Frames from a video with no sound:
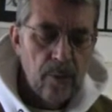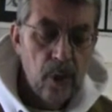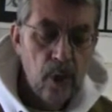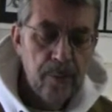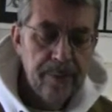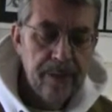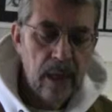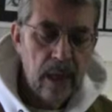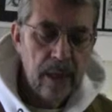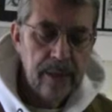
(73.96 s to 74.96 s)
Robed
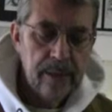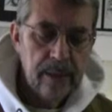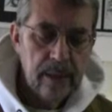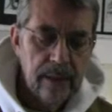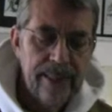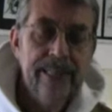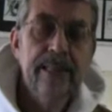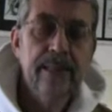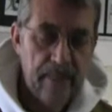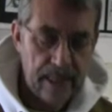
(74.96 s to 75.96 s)
guide,
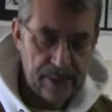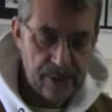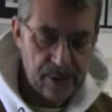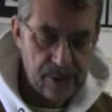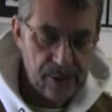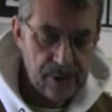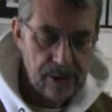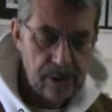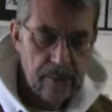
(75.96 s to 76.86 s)
lead the masses,